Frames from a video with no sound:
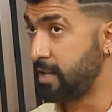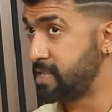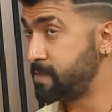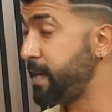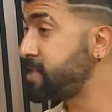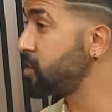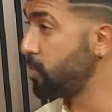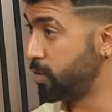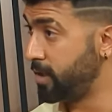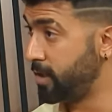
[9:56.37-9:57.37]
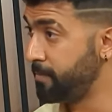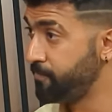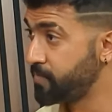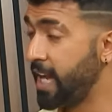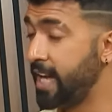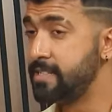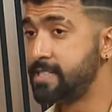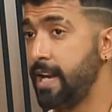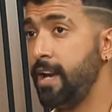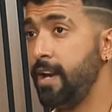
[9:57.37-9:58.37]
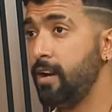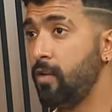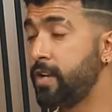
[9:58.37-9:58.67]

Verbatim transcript: a special order and say,